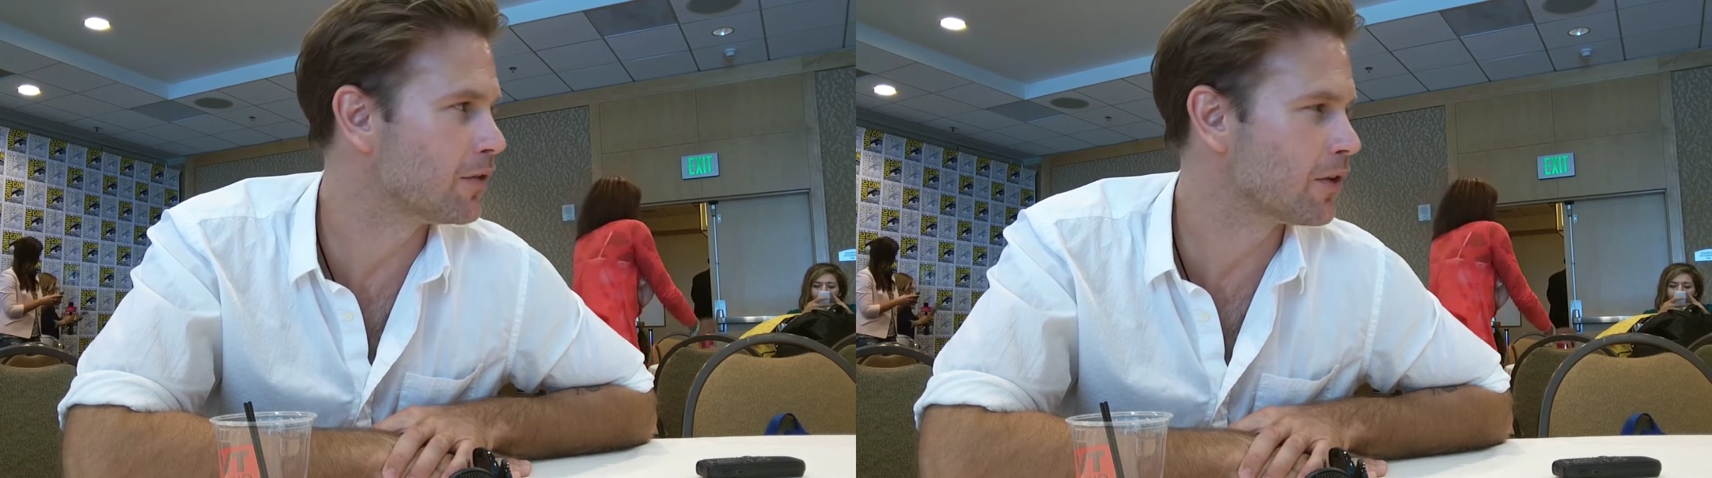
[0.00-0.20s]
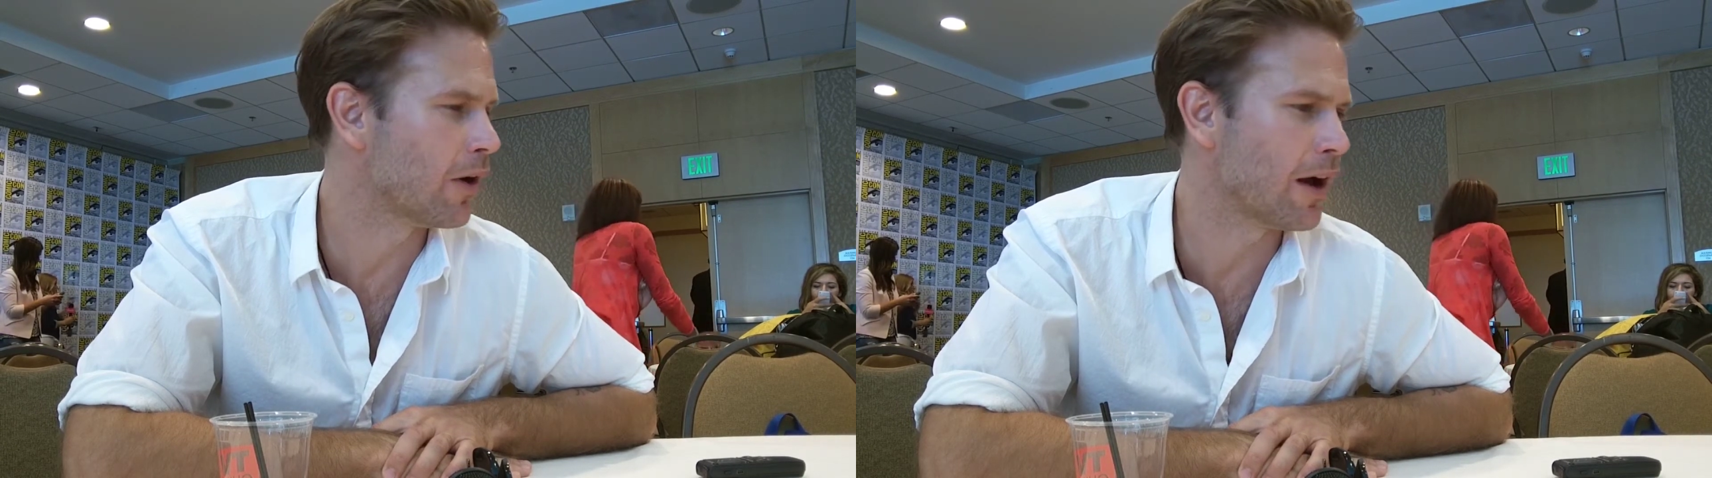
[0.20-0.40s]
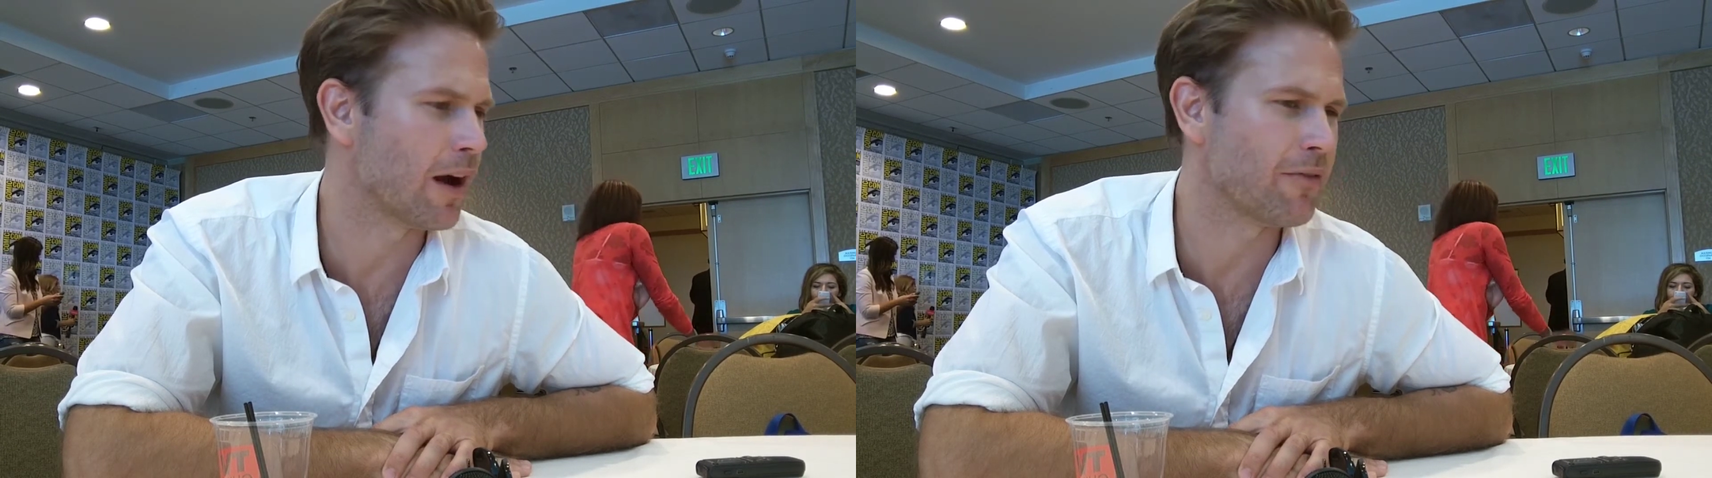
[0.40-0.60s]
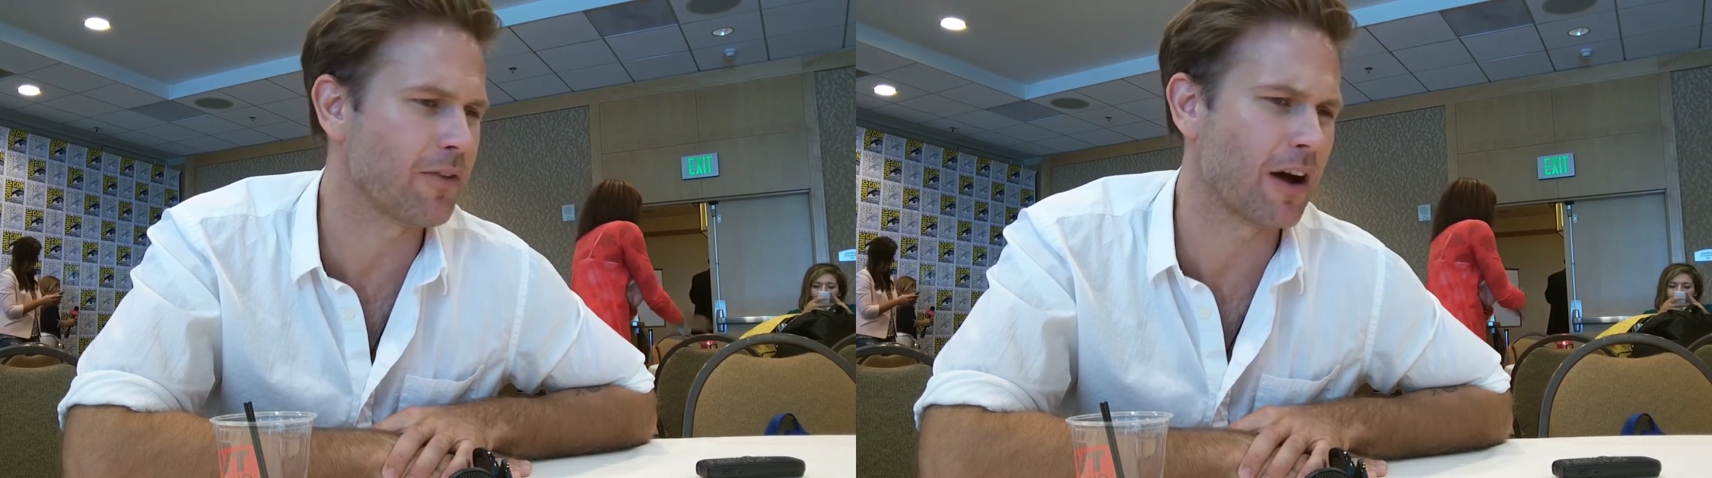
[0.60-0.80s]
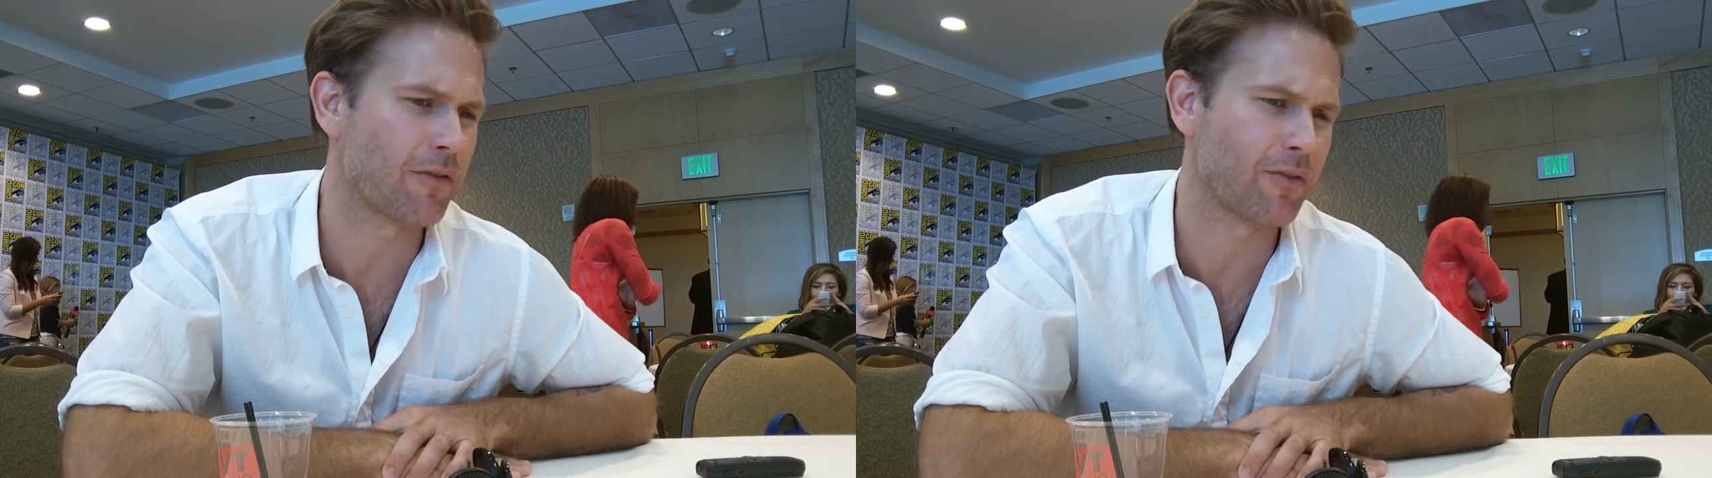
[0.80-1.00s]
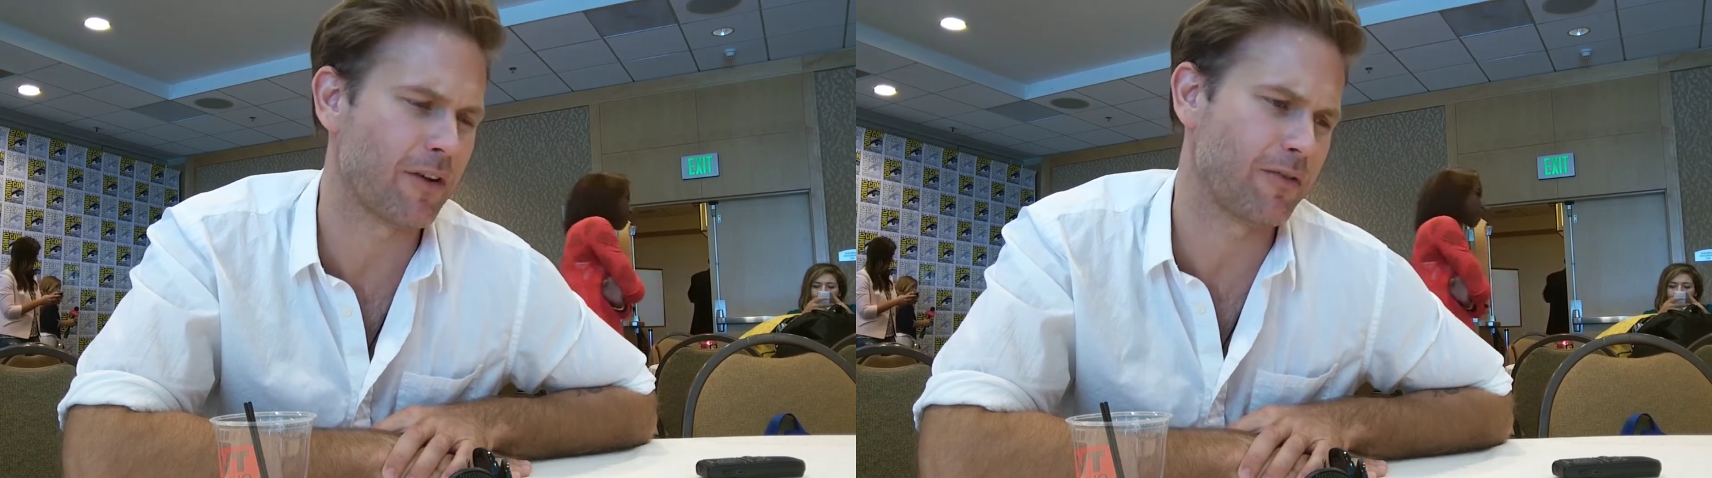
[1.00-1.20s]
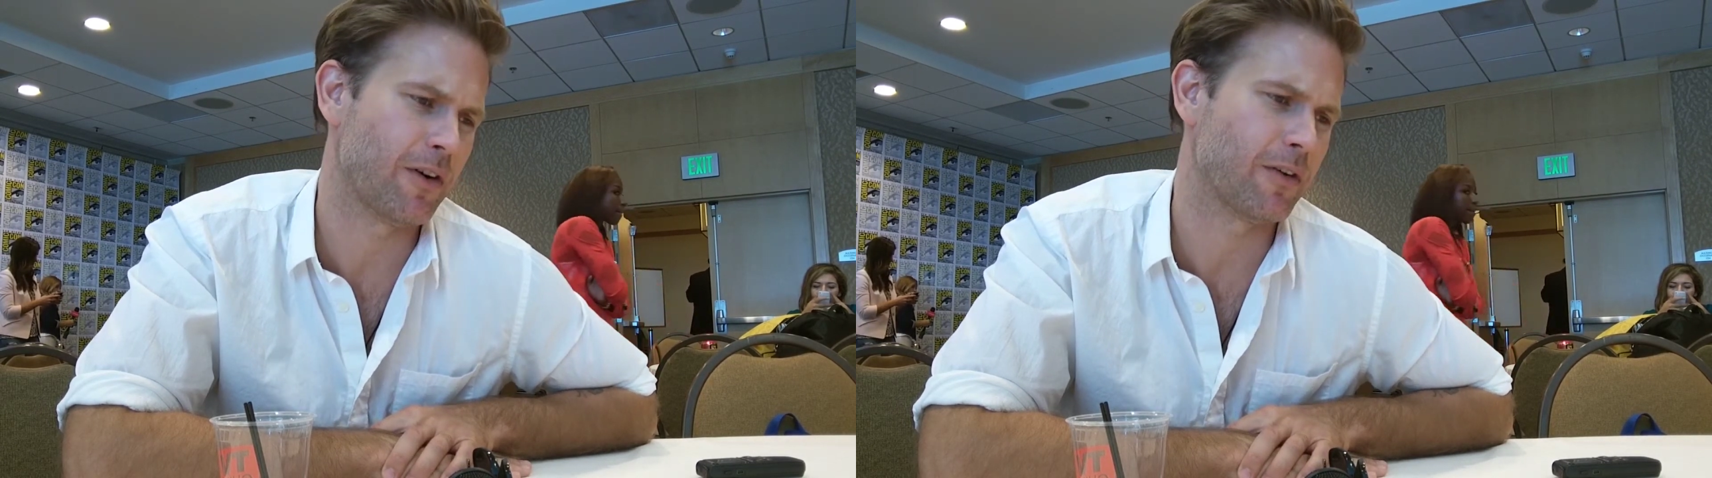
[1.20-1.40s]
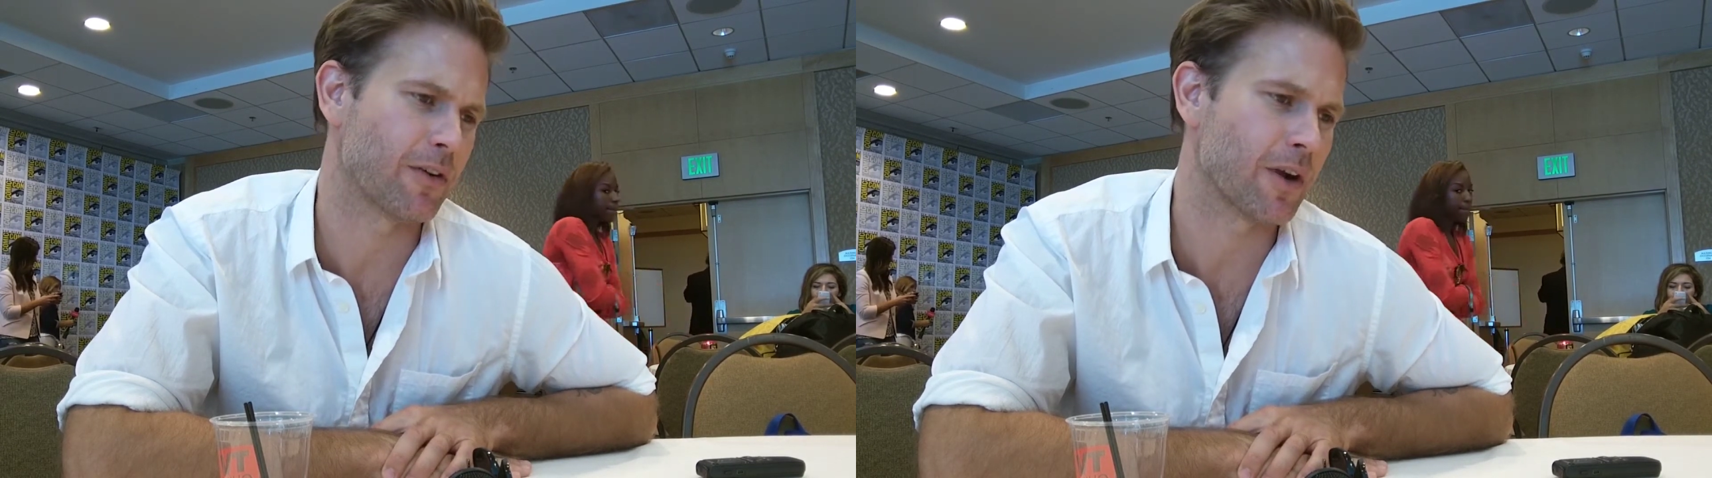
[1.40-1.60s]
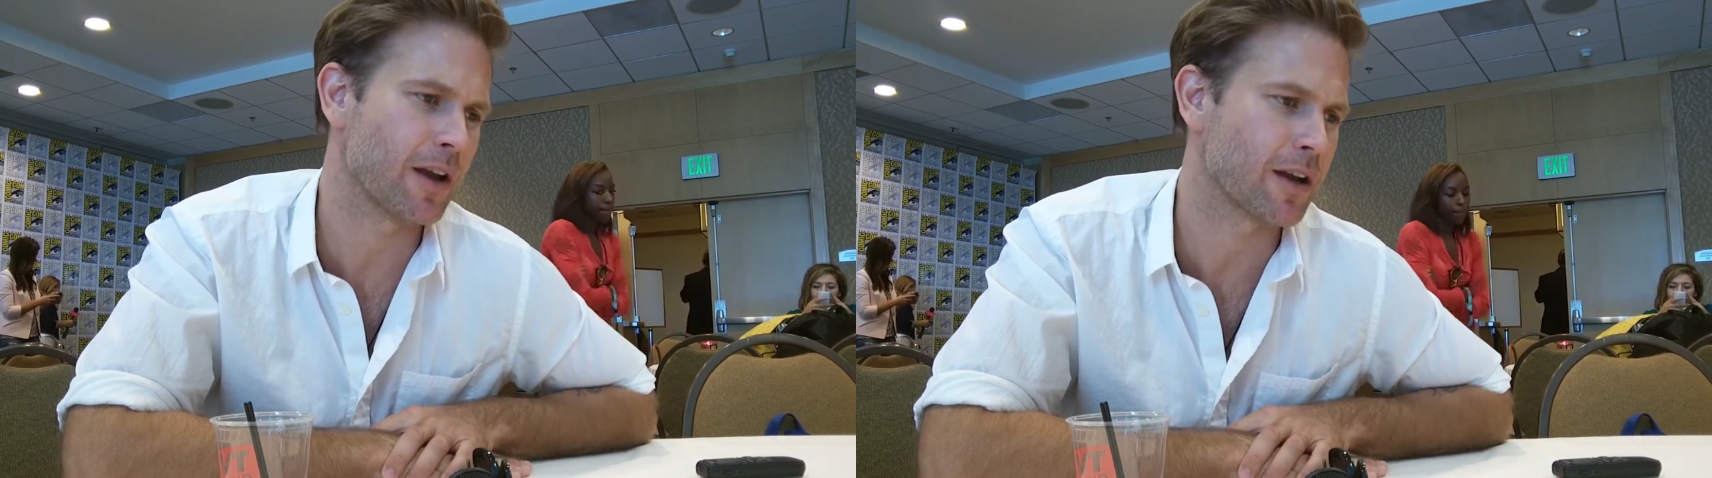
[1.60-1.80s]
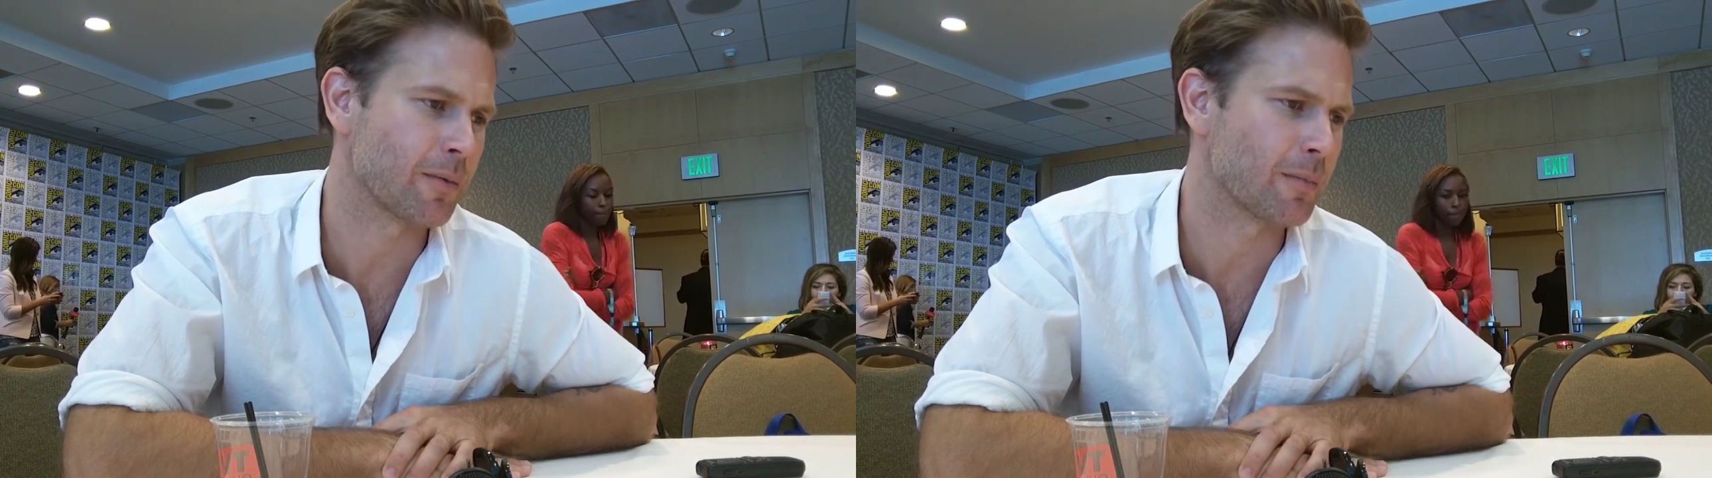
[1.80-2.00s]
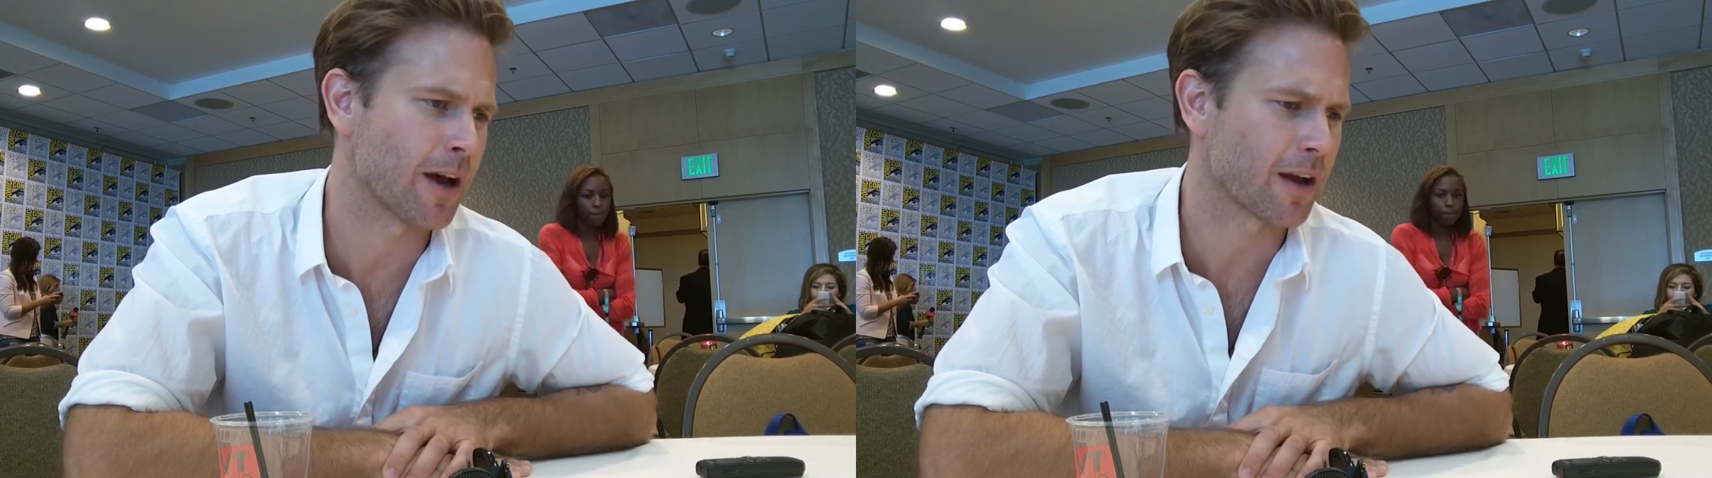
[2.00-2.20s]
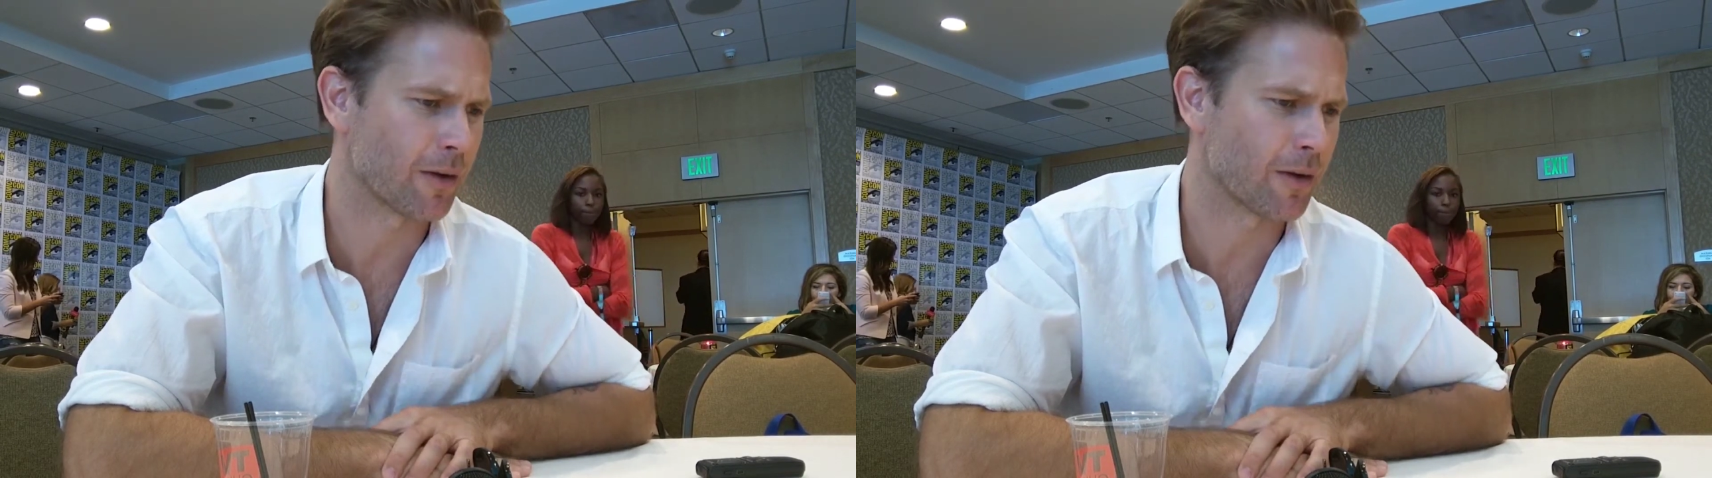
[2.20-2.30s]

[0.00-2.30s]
So I felt great coming back.